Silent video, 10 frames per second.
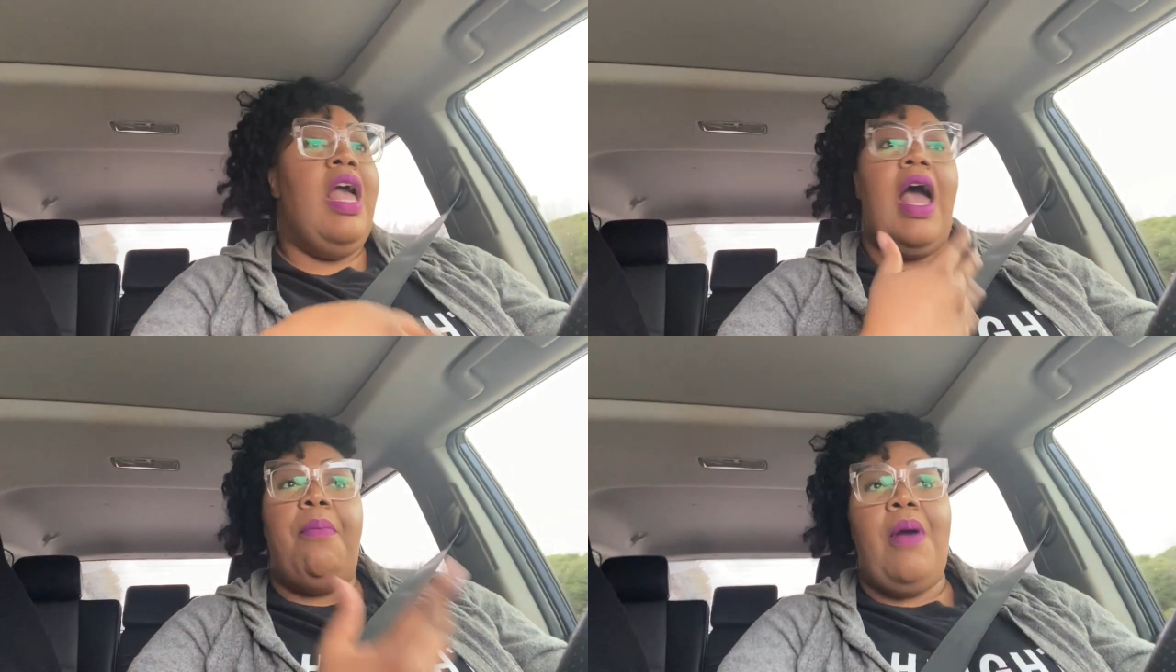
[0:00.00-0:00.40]

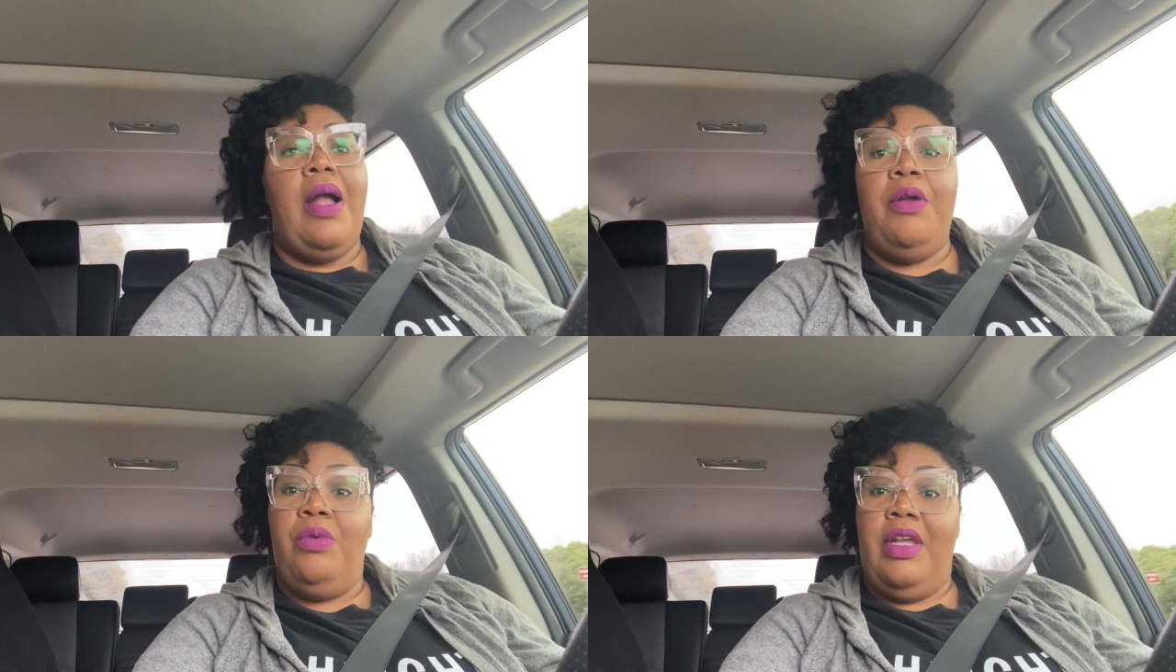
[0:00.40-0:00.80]
I
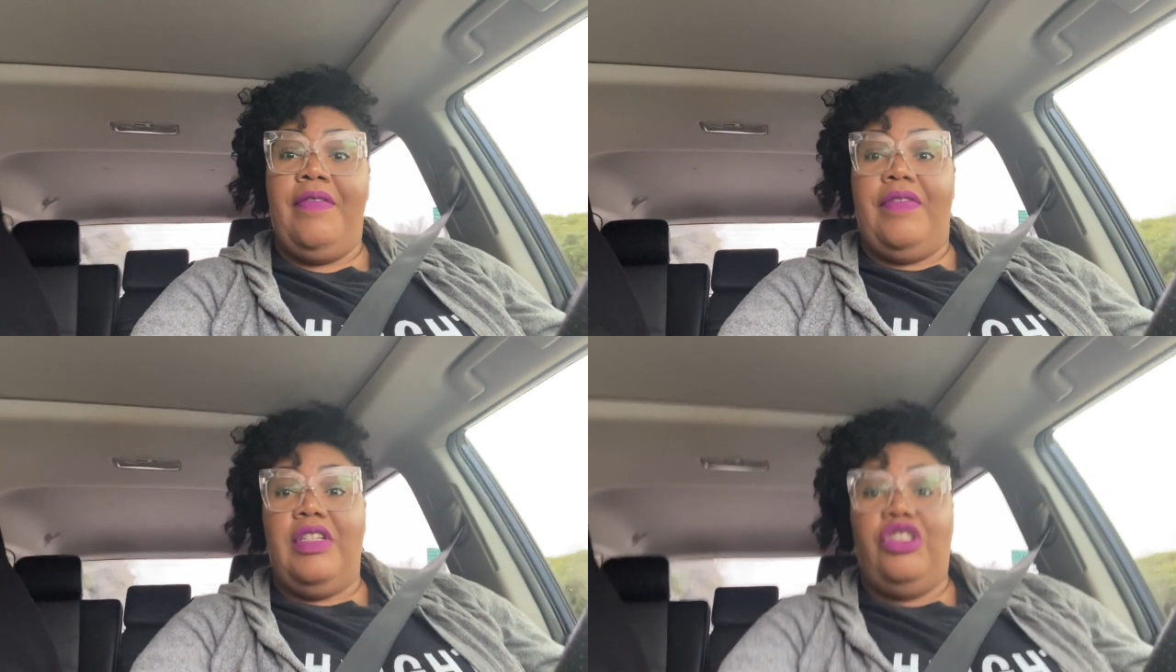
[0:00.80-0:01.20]
probably would
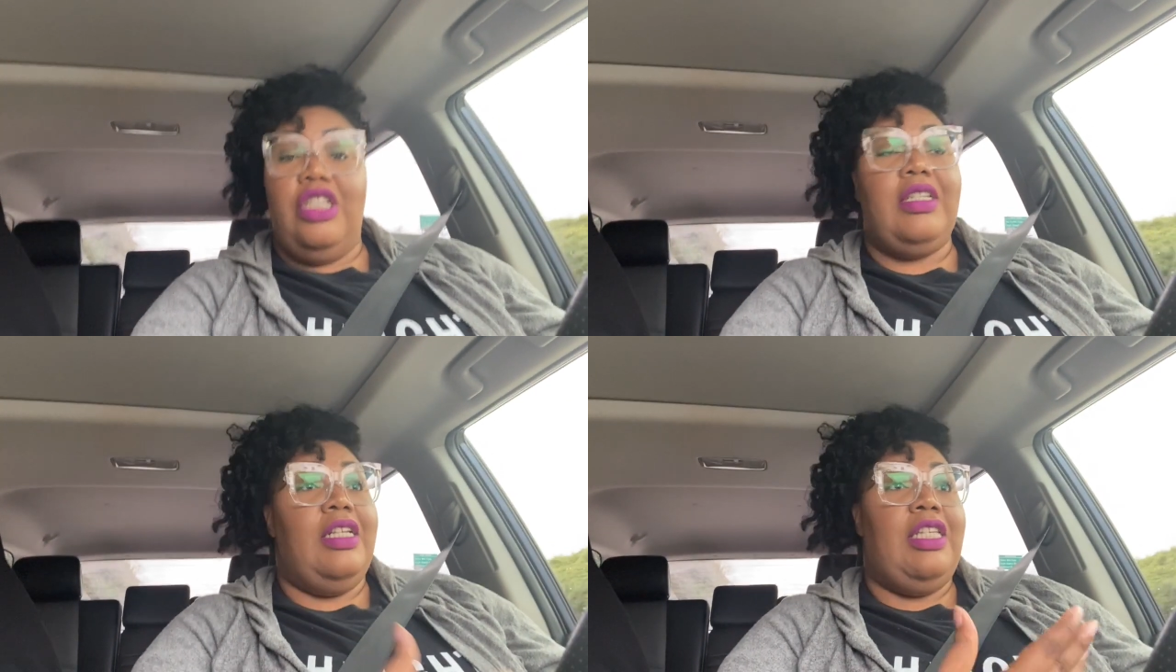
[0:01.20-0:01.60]
have
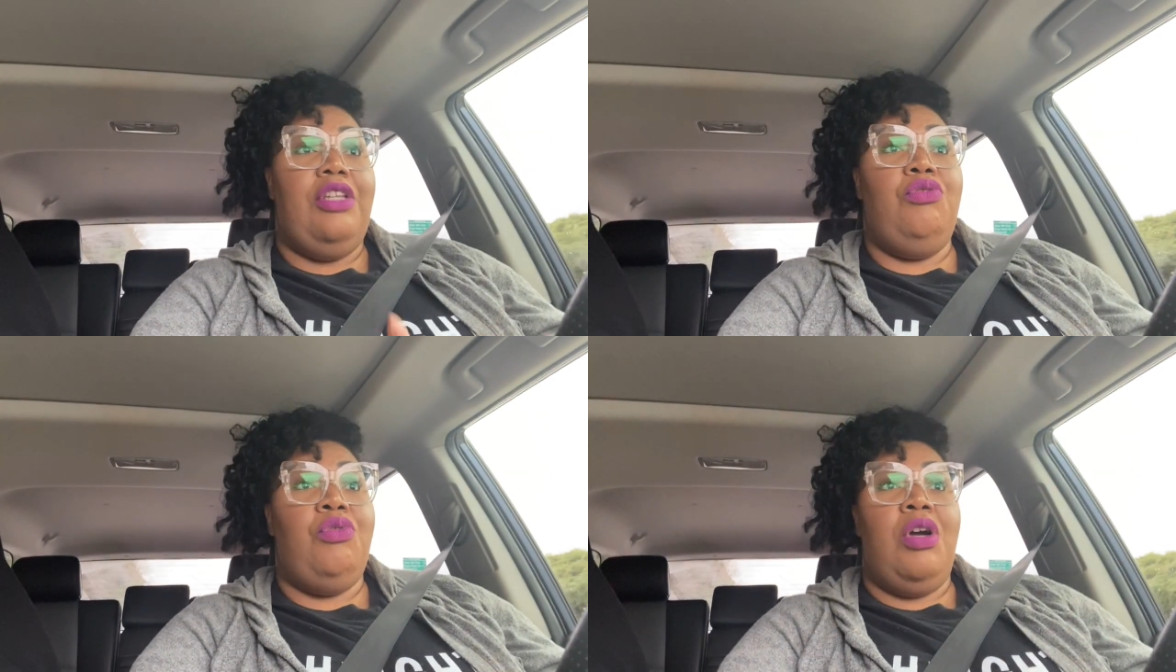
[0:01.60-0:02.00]
just
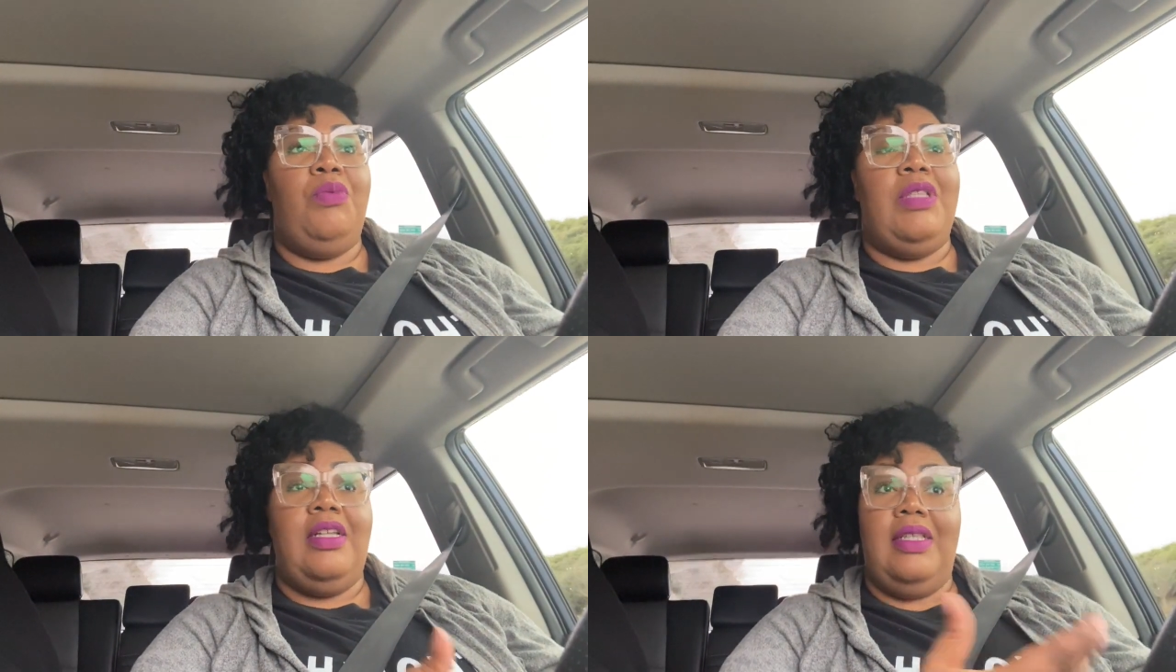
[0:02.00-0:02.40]
continued
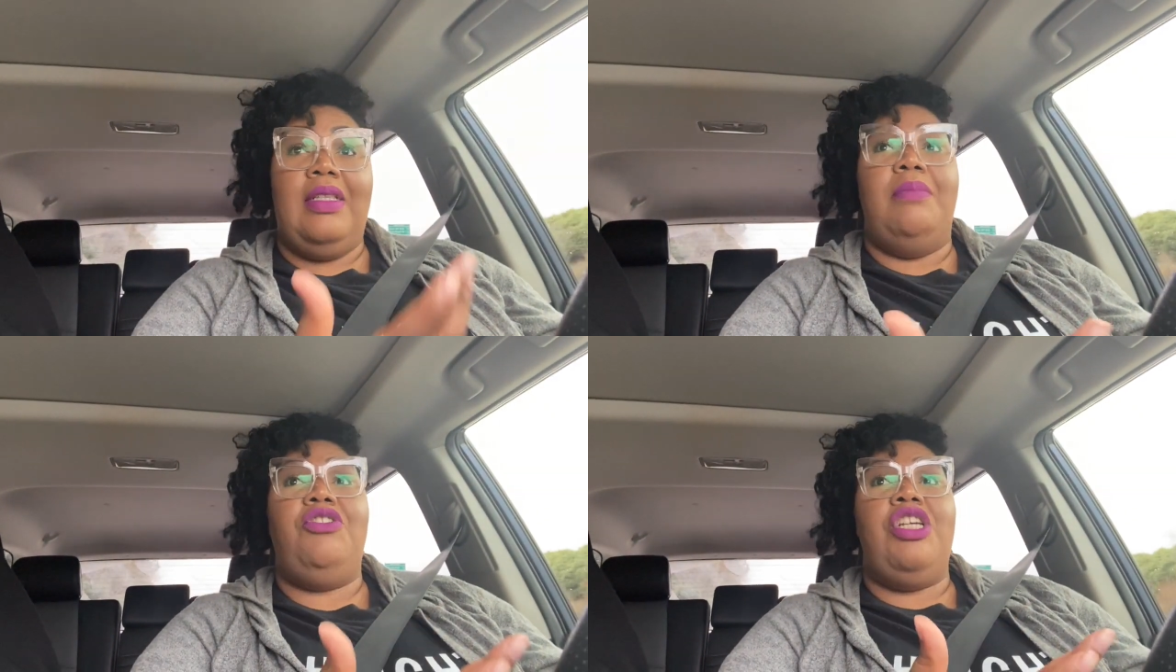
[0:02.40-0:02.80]
on with the
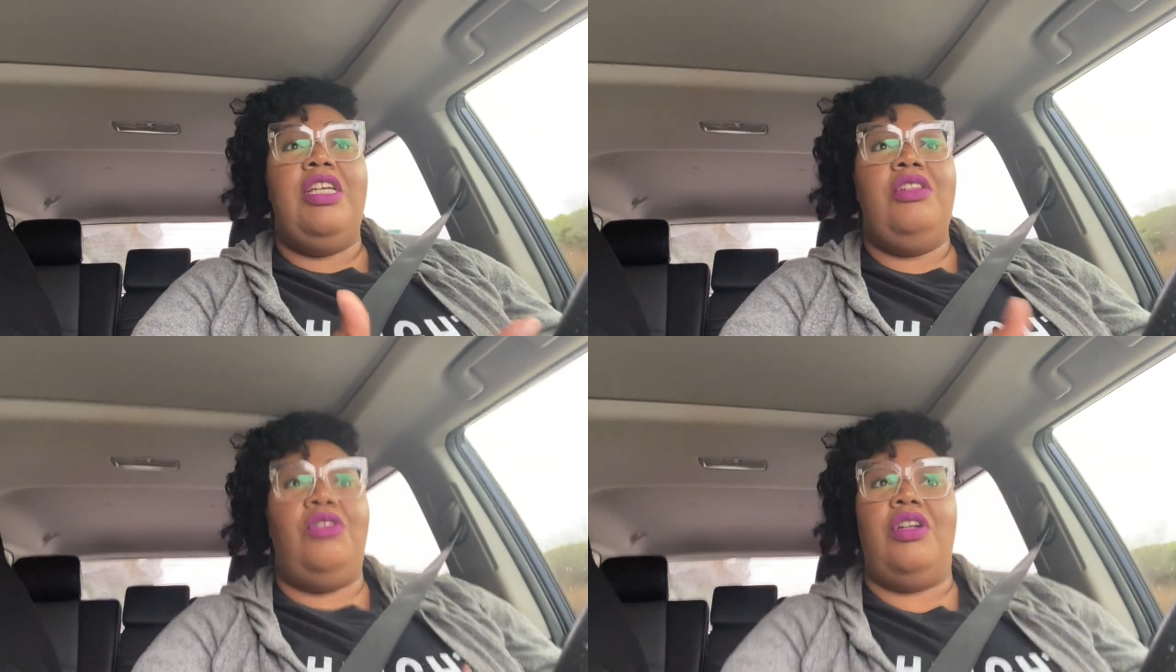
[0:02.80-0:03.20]

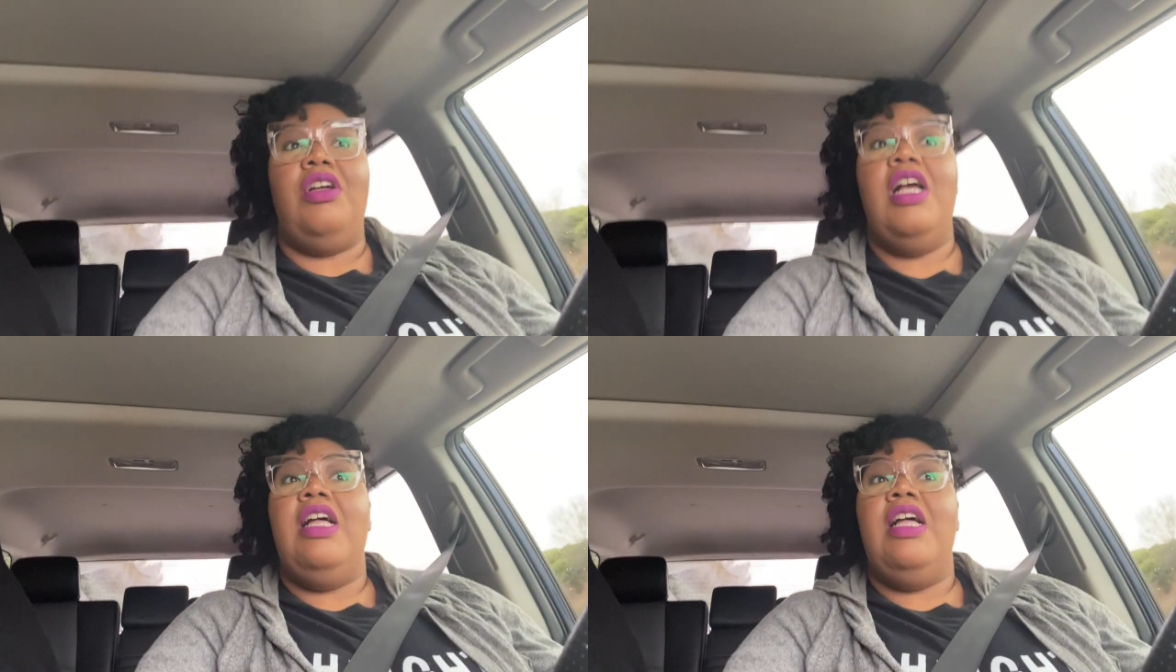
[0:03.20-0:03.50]
assumption or